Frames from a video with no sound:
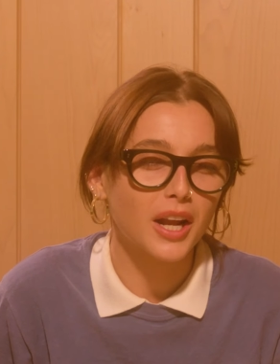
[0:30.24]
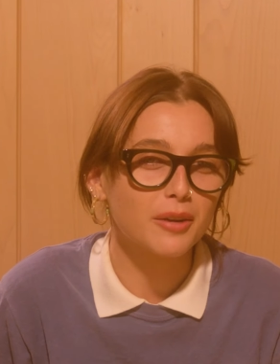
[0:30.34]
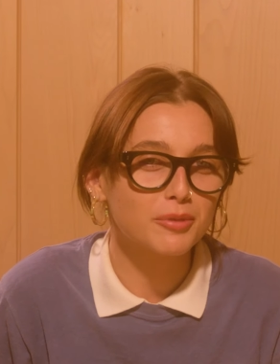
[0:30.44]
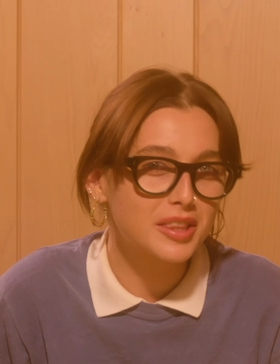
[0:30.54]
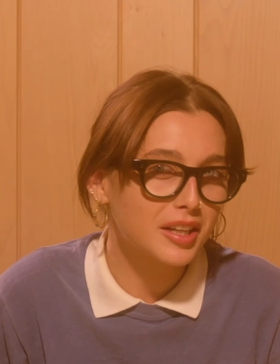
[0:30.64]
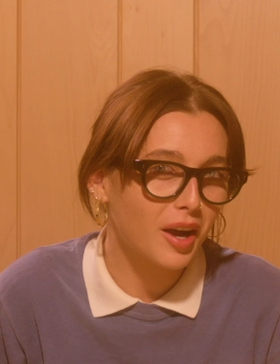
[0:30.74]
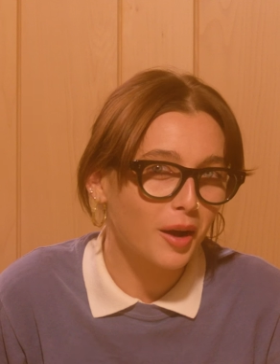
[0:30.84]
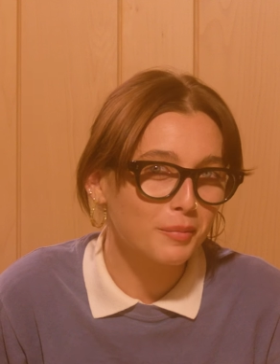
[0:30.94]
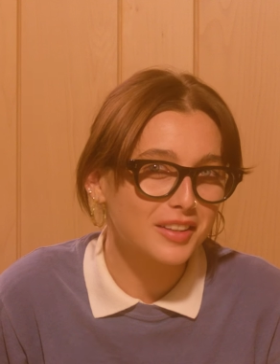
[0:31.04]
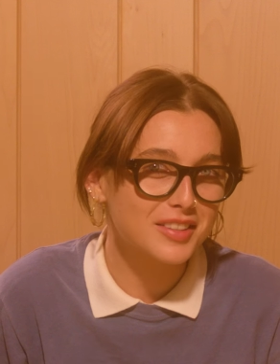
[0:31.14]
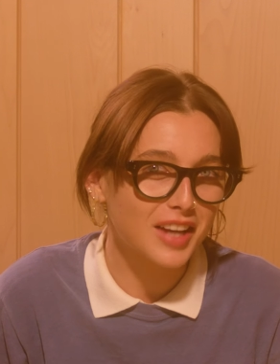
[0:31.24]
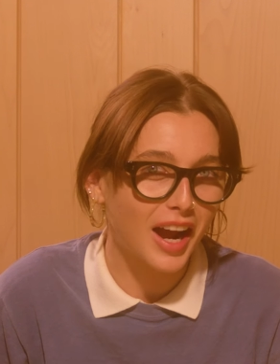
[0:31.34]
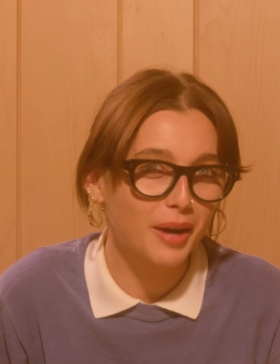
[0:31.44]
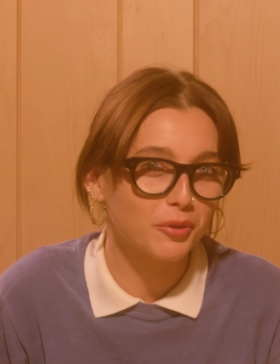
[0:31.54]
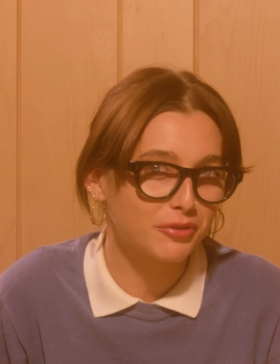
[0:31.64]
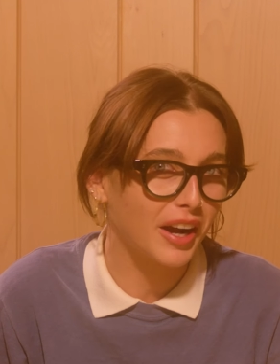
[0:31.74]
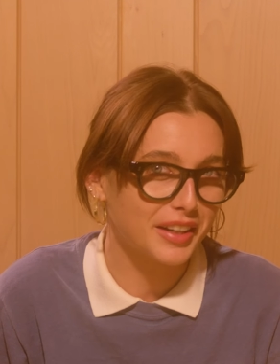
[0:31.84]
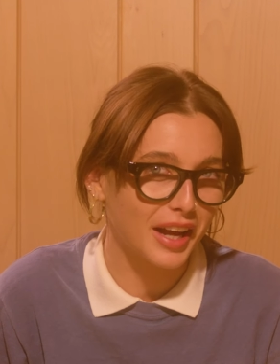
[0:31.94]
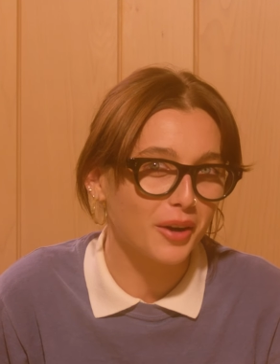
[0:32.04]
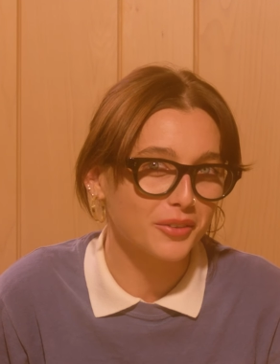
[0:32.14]
I read the comments, I will
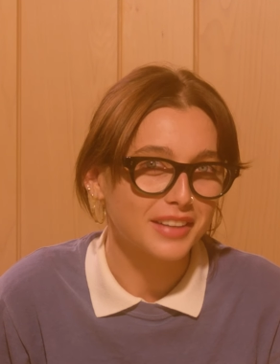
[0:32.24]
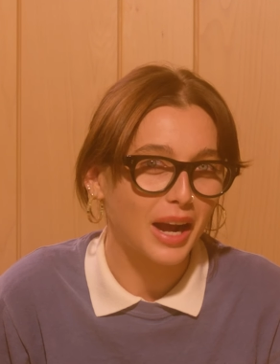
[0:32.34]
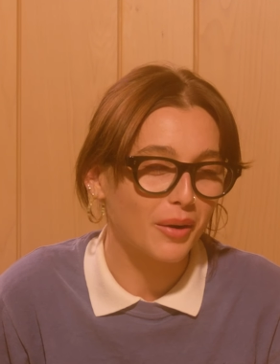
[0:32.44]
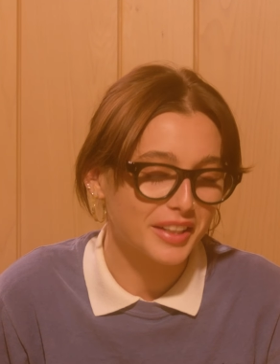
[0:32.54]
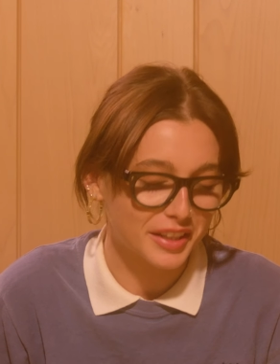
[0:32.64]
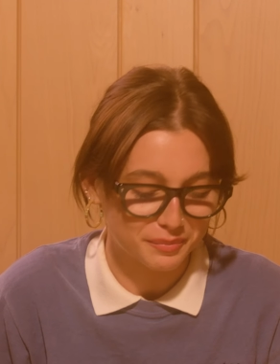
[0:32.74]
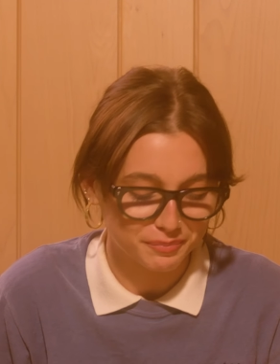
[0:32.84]
find out how I did,